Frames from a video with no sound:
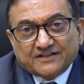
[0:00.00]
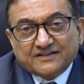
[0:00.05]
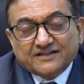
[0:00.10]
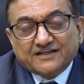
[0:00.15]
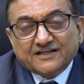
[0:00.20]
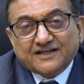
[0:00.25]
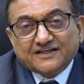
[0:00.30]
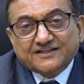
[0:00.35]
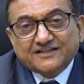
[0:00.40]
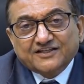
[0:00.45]
The
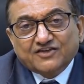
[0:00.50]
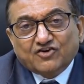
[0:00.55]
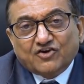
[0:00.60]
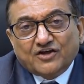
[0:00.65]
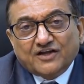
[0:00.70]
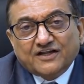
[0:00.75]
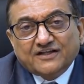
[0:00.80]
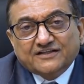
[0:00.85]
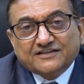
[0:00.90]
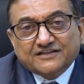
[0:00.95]
nursing
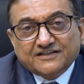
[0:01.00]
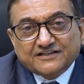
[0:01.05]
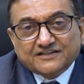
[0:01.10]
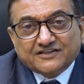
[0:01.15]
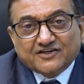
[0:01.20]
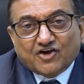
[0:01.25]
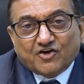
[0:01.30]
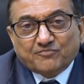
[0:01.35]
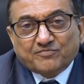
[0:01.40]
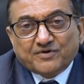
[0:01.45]
college is
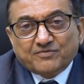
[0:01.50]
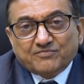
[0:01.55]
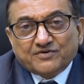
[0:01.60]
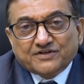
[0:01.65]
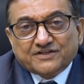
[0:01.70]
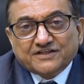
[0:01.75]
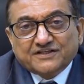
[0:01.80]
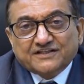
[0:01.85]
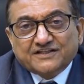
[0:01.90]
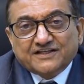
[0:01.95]
now
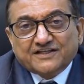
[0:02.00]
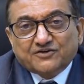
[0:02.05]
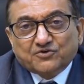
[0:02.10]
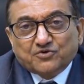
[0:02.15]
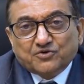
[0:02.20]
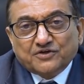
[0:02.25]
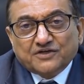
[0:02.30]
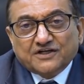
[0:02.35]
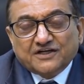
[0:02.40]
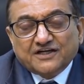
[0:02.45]
publishing their
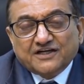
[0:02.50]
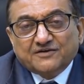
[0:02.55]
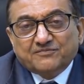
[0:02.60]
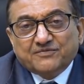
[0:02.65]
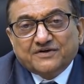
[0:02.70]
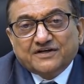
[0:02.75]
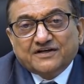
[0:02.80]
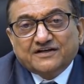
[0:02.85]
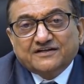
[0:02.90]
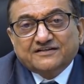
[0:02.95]
own
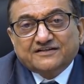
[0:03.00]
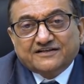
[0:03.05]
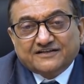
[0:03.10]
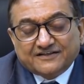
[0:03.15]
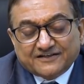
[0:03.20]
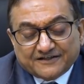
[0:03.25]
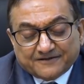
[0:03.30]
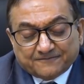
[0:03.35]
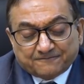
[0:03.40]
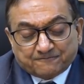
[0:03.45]
independent
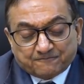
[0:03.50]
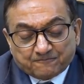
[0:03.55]
journal.